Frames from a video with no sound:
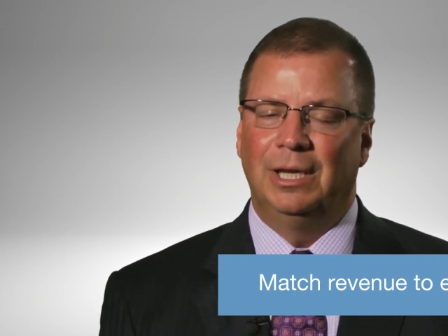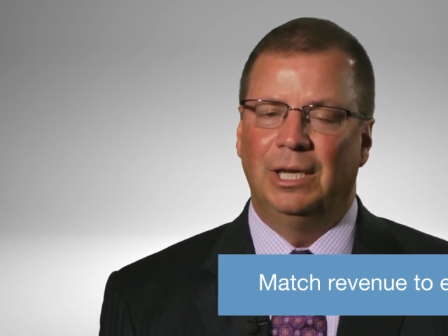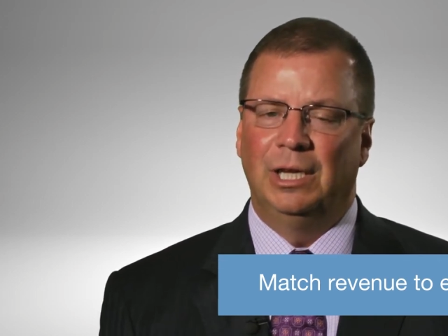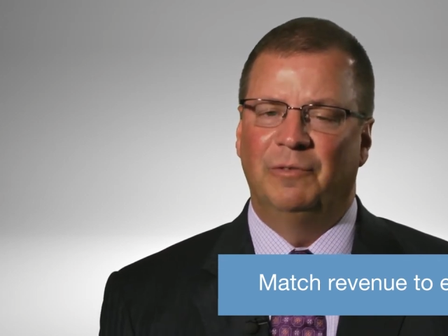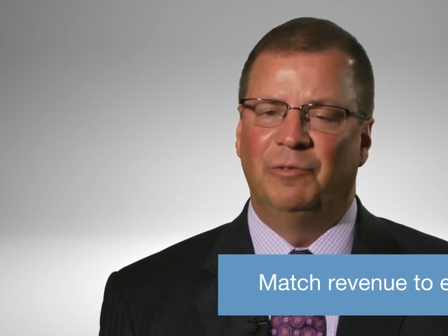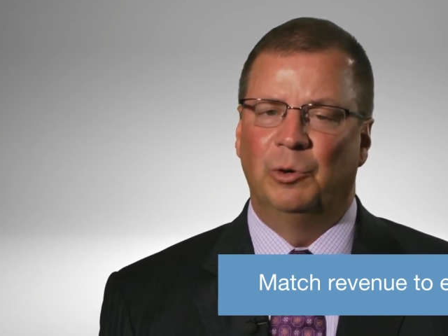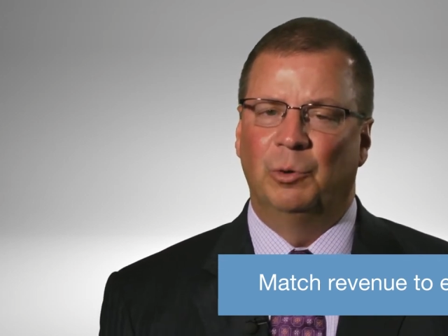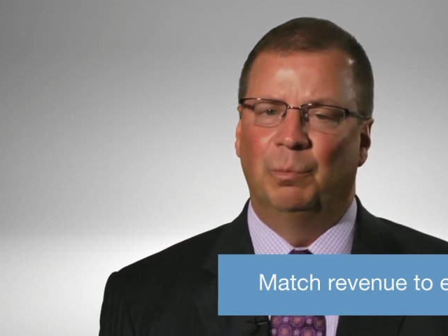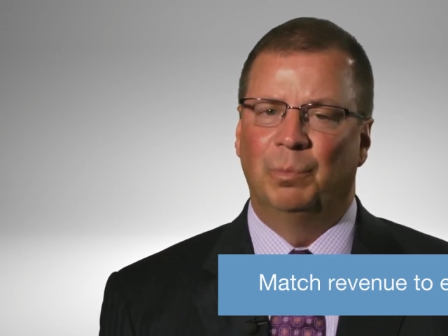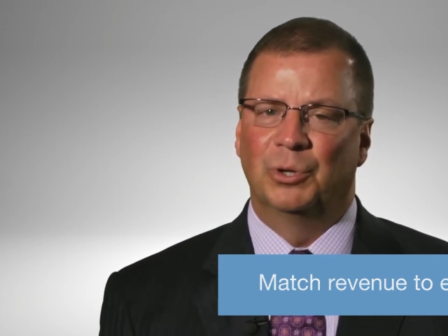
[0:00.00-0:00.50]

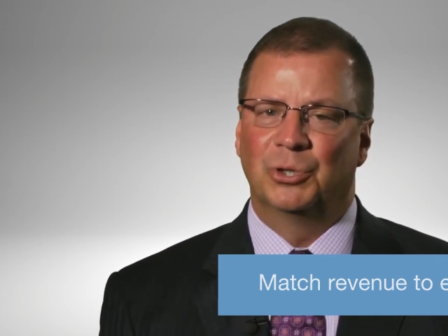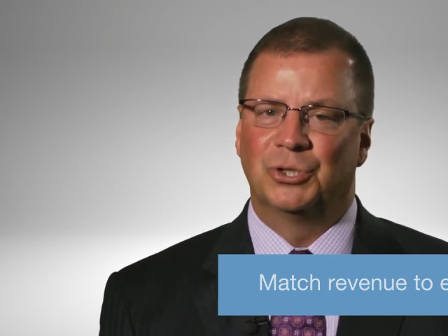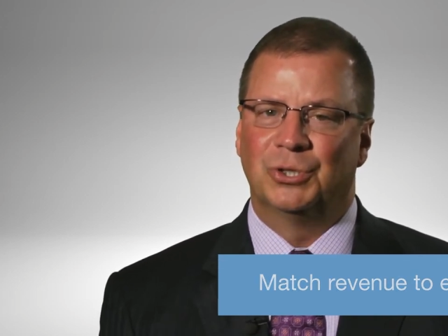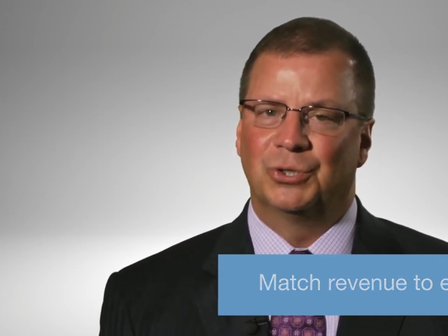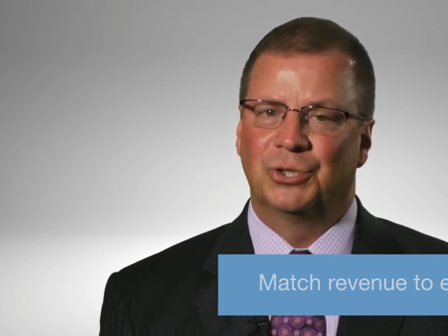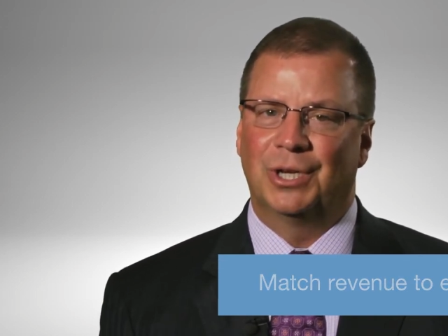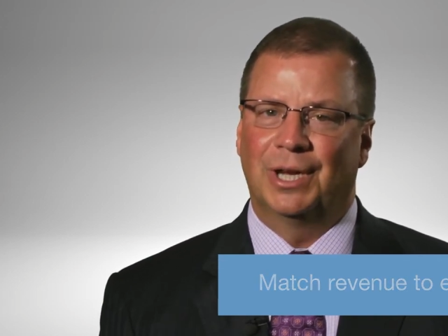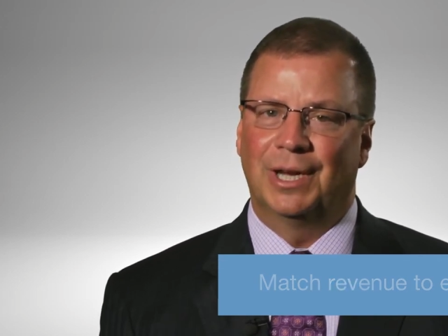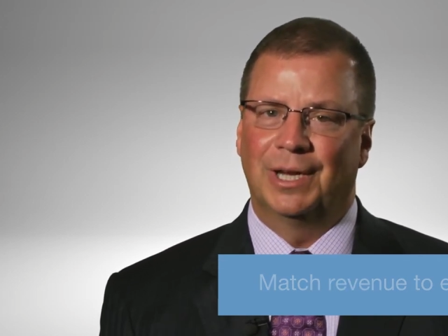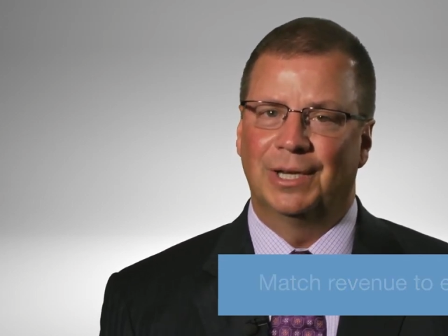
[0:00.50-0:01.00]
If your
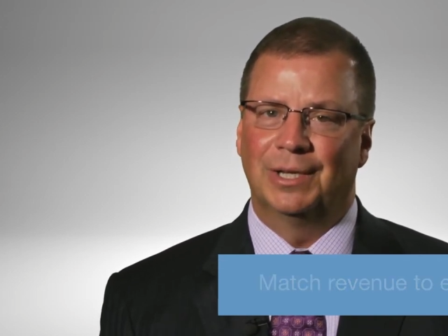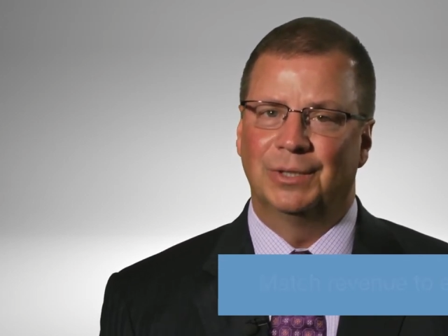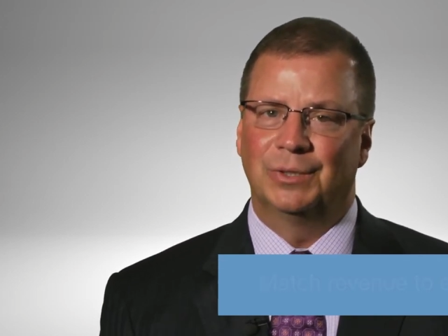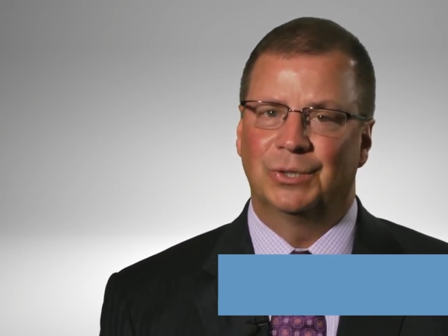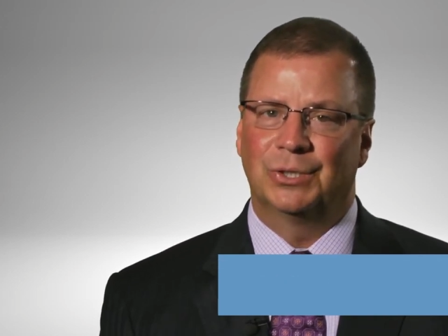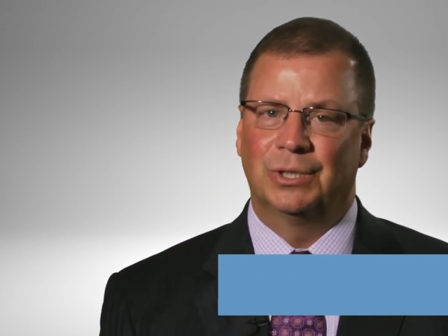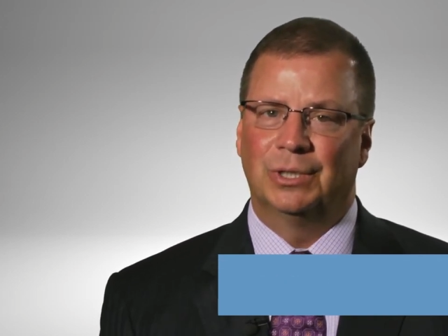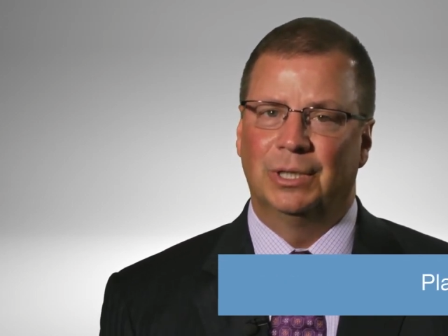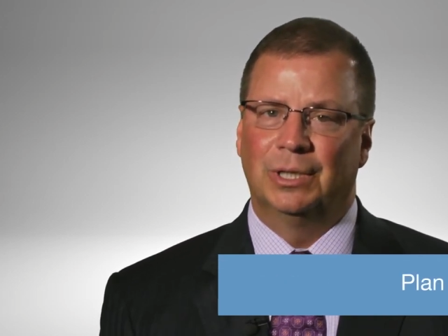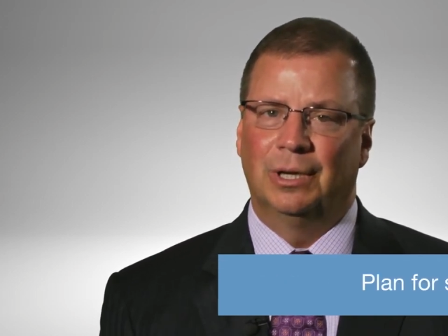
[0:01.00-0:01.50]
business
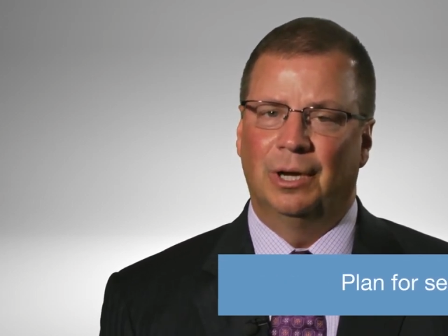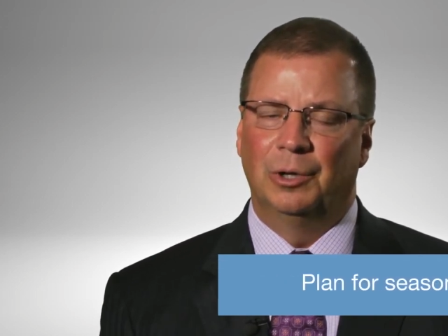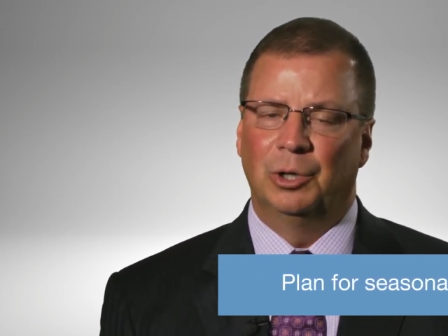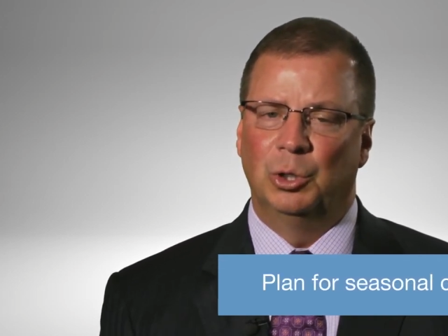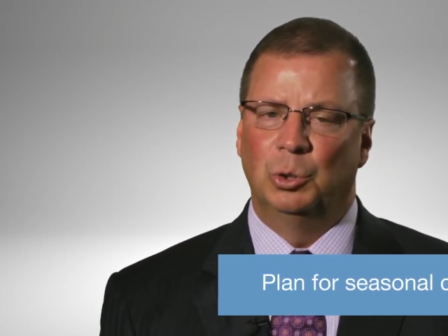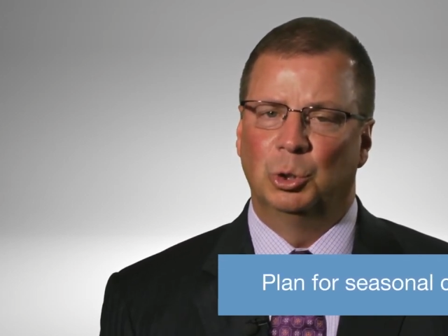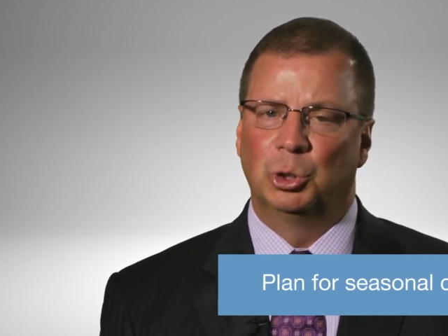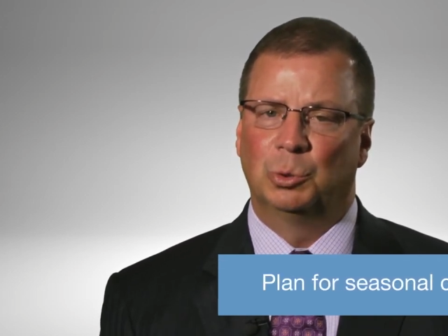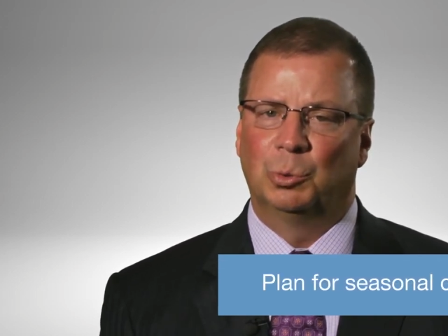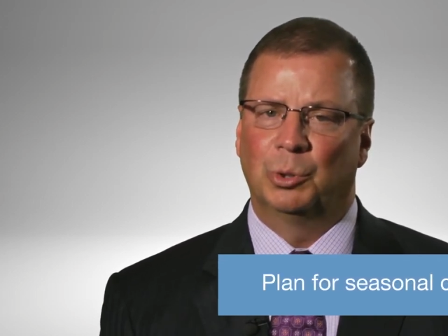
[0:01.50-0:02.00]
has
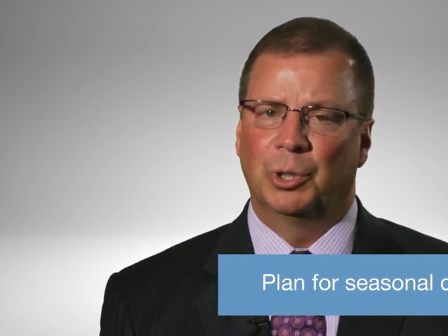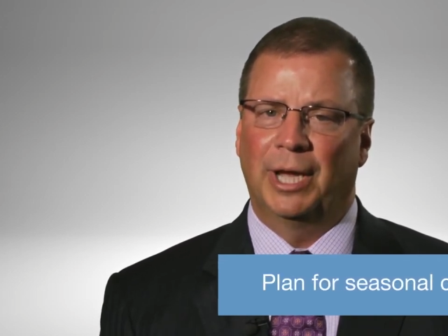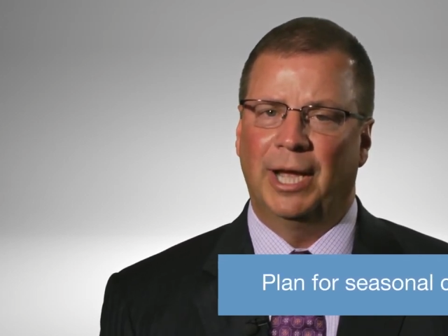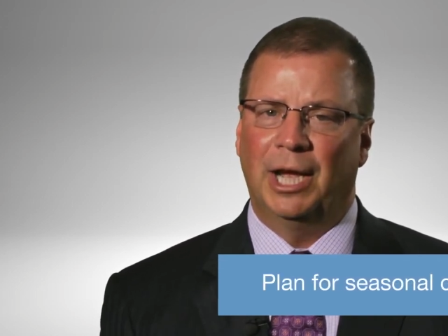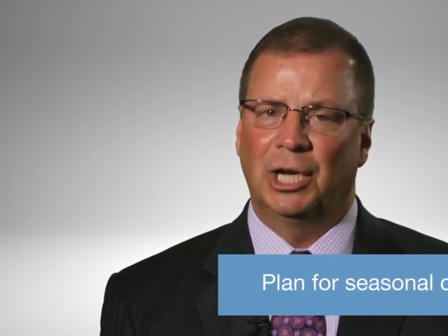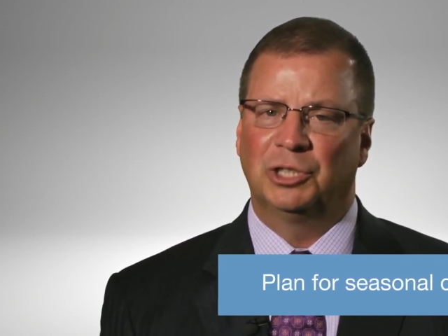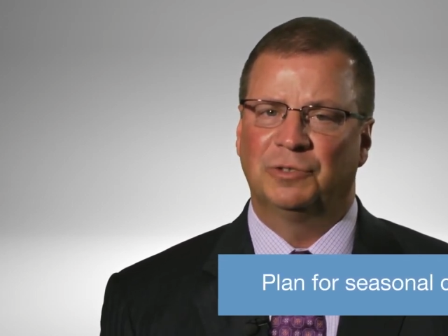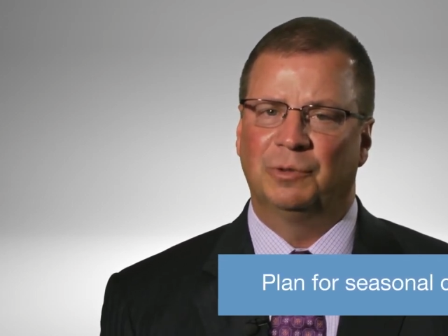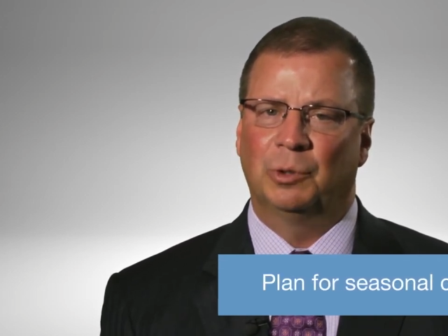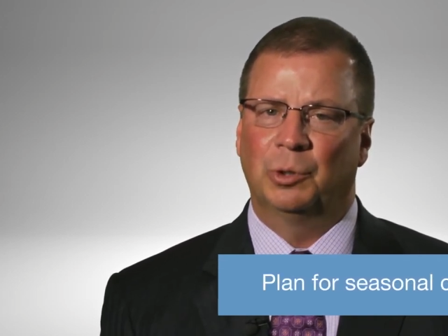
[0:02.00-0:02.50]
unusual
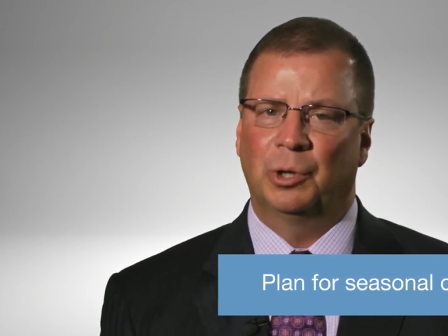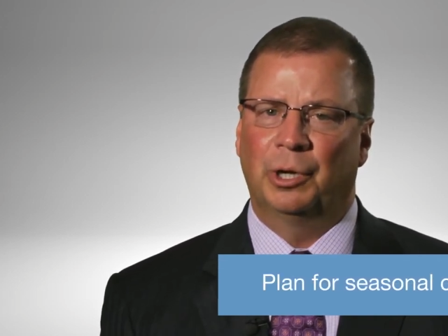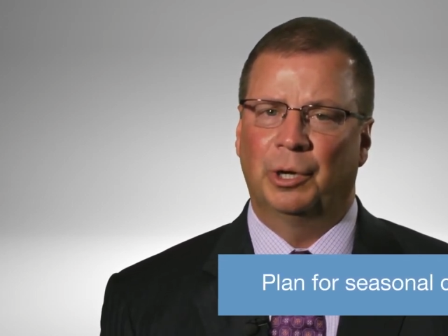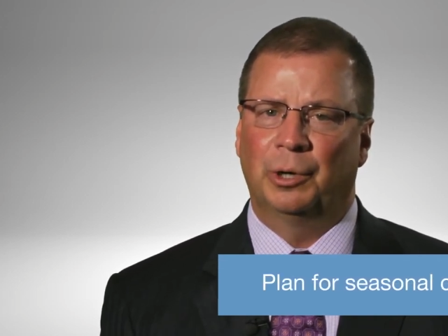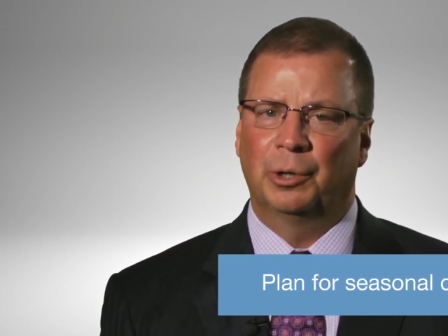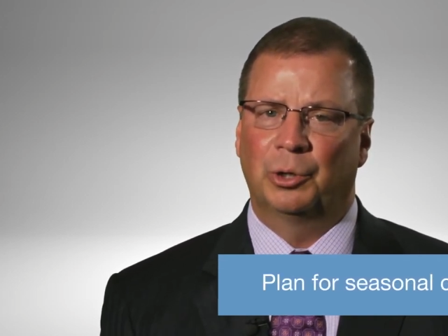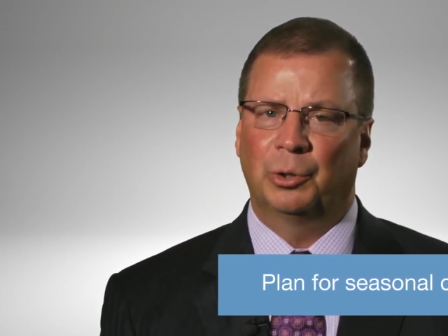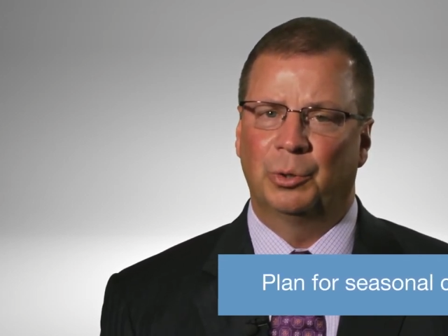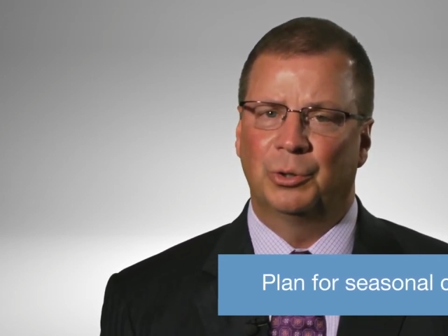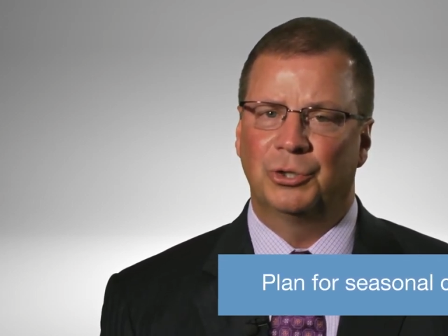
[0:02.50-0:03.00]
cash flow
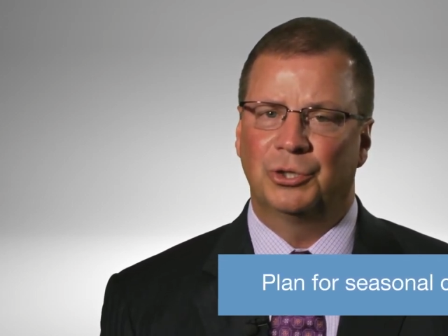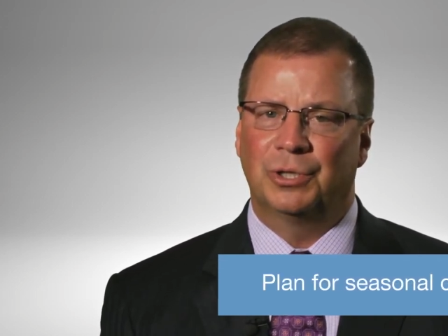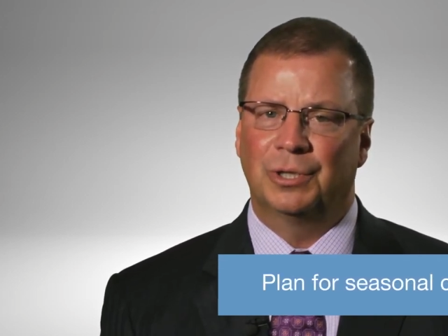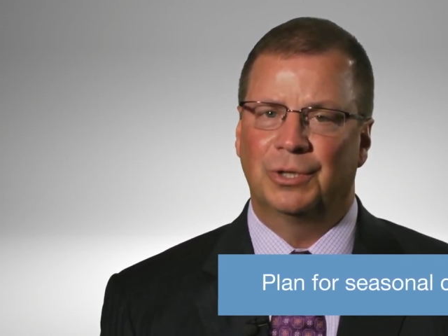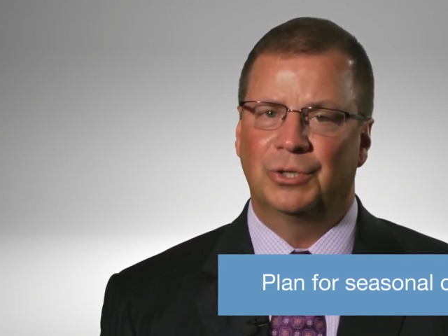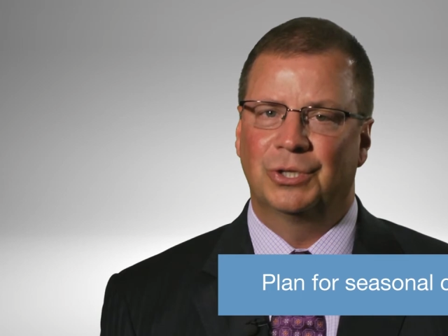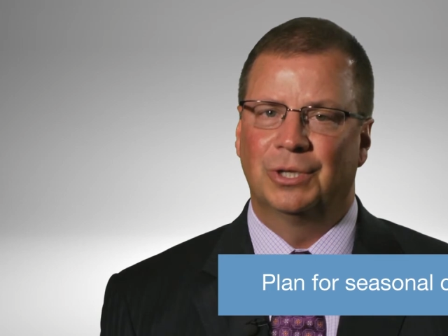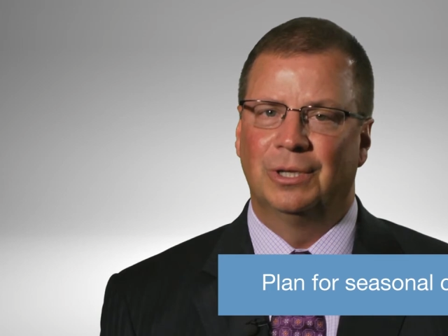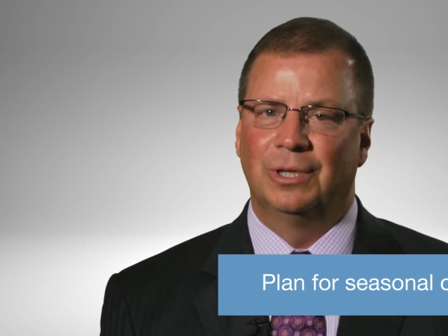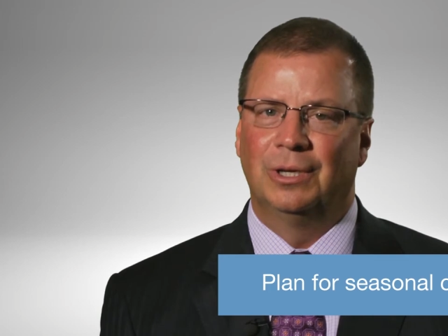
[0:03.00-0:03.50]

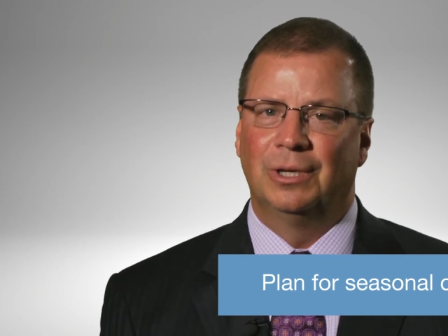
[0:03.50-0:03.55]
characteristics,